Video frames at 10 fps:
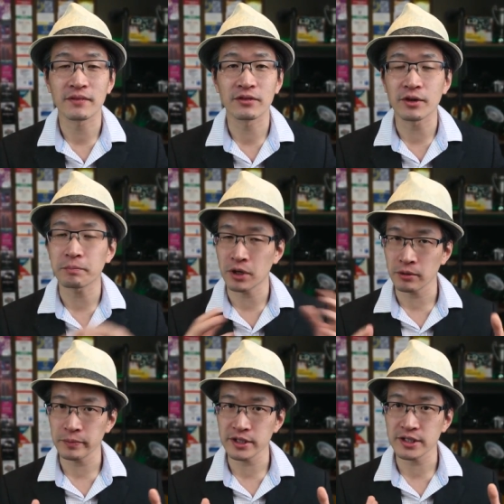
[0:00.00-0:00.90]
the
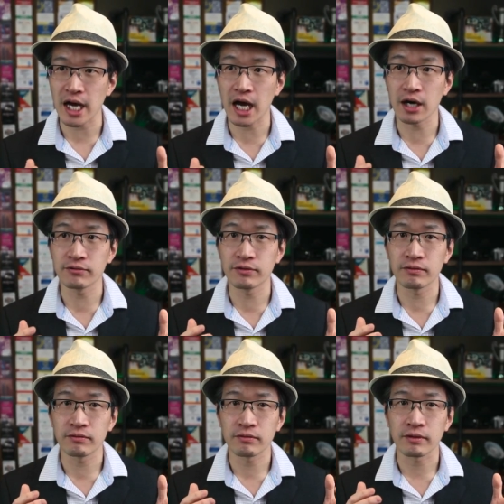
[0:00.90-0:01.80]
purpose of
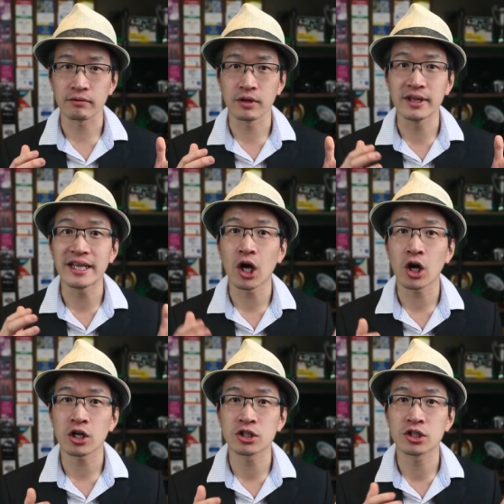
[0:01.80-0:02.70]

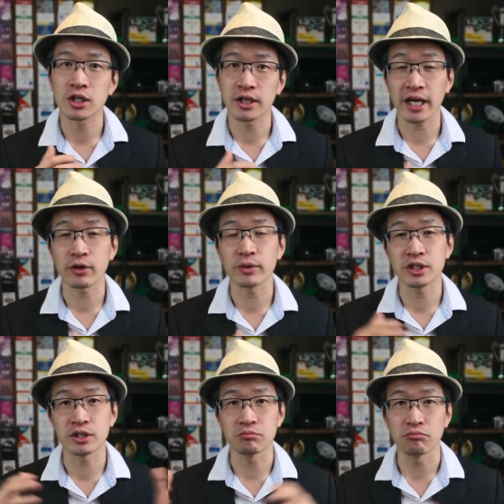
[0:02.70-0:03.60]
large
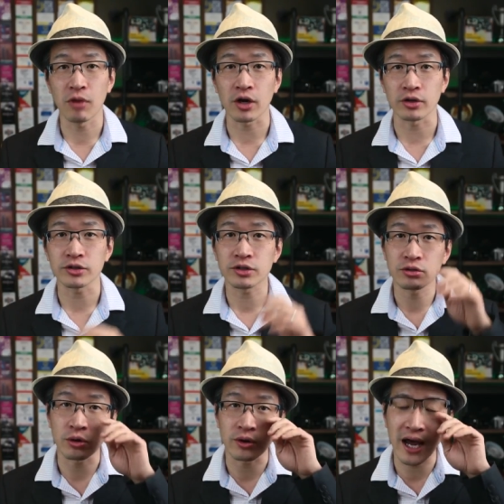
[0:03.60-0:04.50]
language models
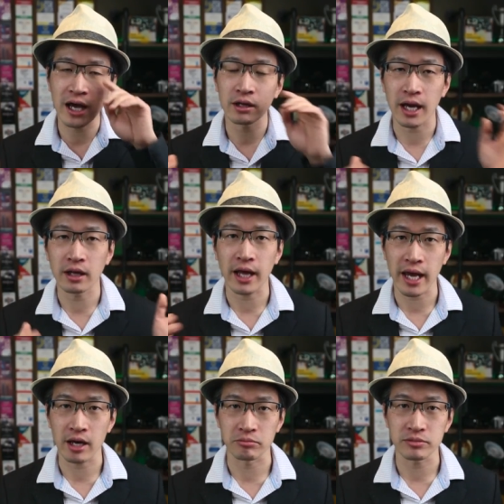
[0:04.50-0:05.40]
or
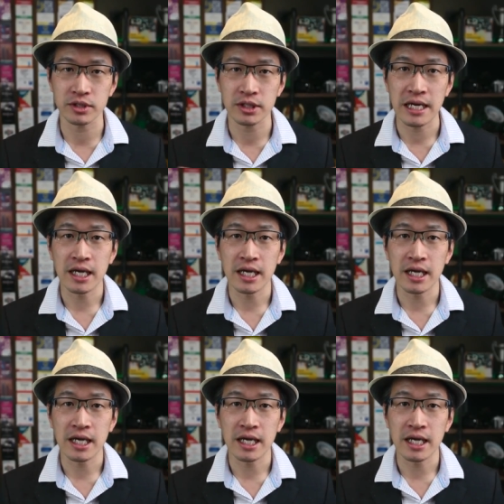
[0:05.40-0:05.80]
LLMs